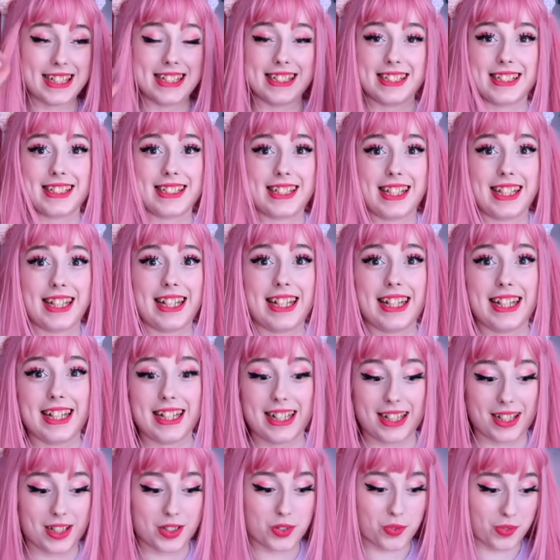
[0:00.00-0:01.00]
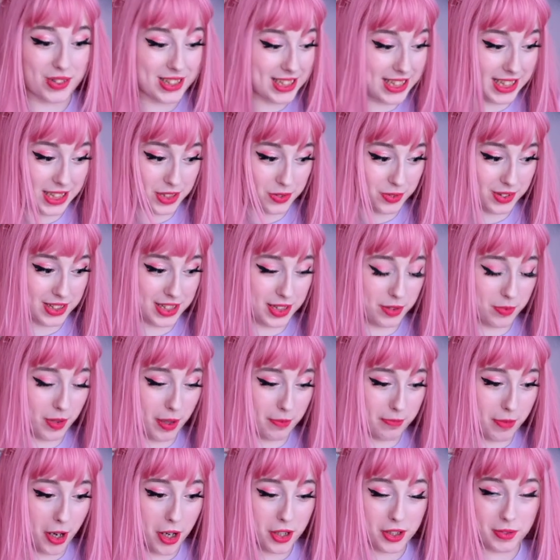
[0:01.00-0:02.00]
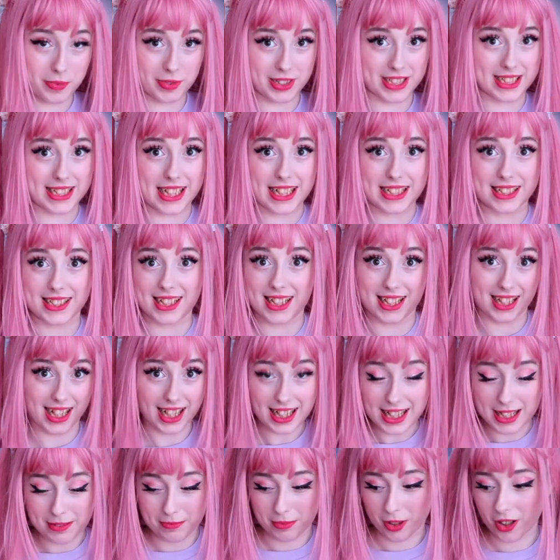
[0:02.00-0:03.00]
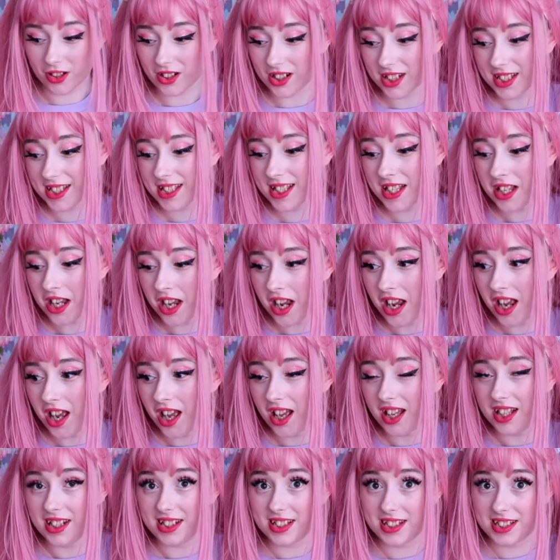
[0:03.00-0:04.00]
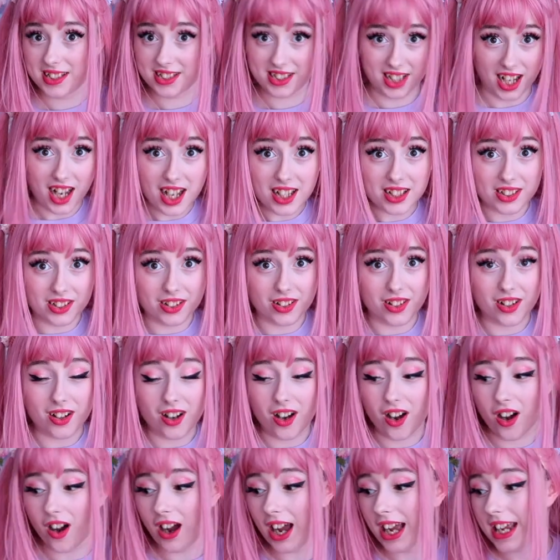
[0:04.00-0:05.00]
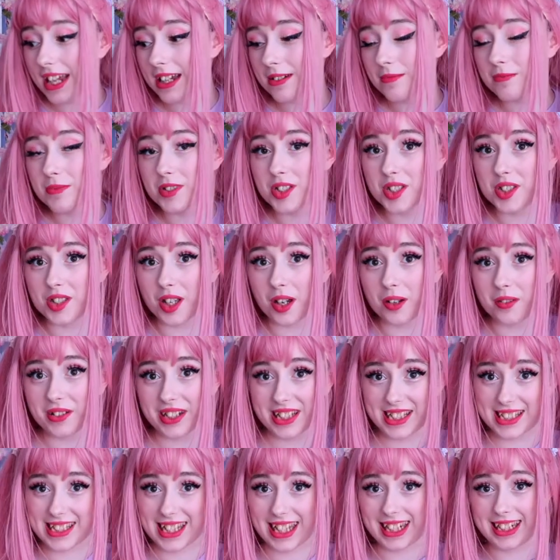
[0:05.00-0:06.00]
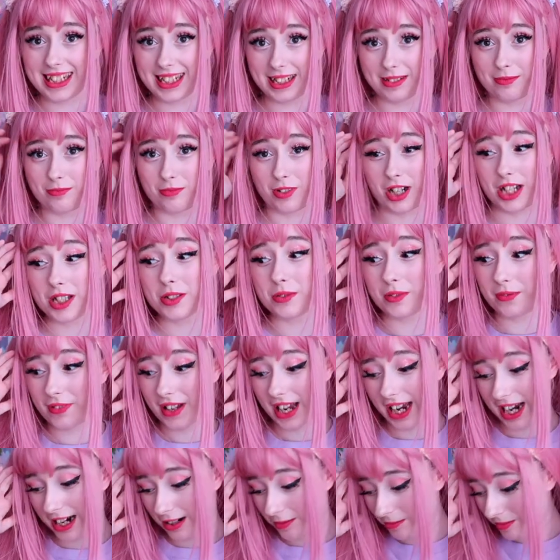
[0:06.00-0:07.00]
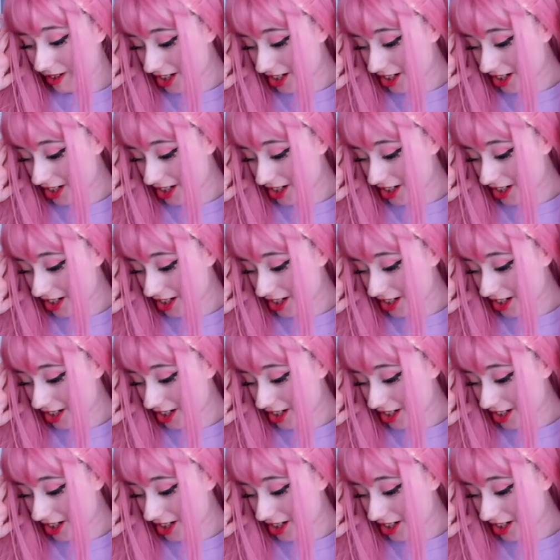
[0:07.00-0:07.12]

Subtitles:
is the 2021 Pokemon Center Lucky Box done. I am so insanely impressed with how